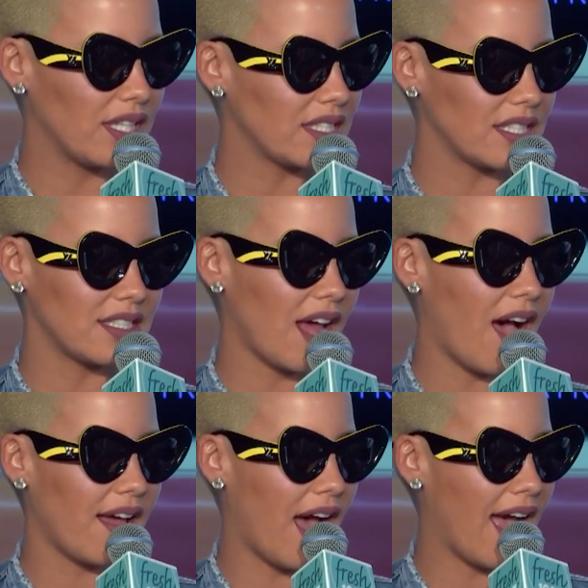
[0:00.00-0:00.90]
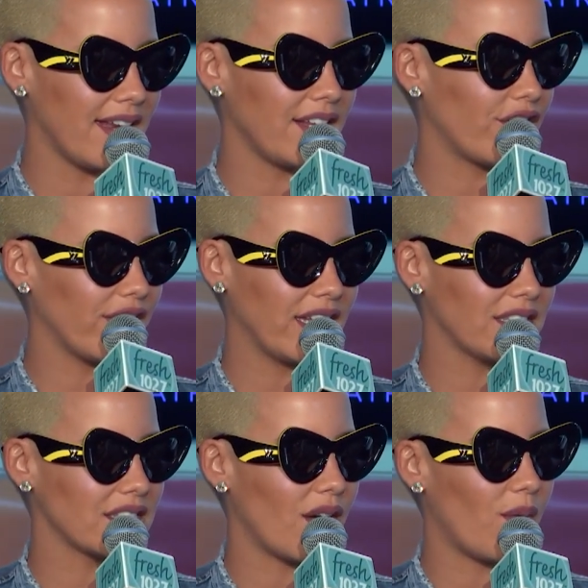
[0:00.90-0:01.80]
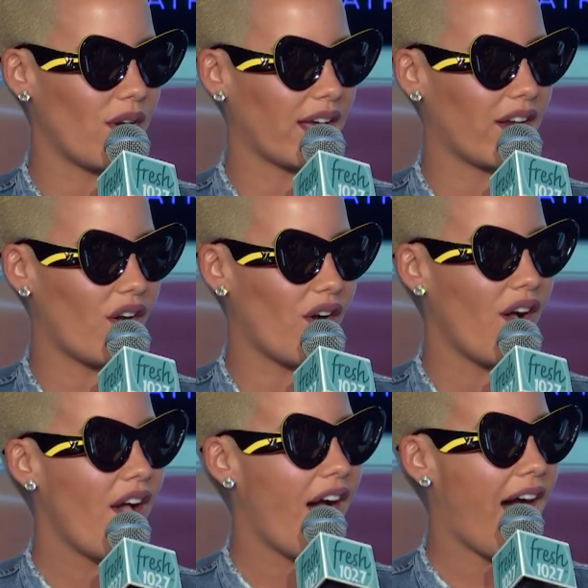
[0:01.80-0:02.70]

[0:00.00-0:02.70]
This is not I didn't create the slut walk at all.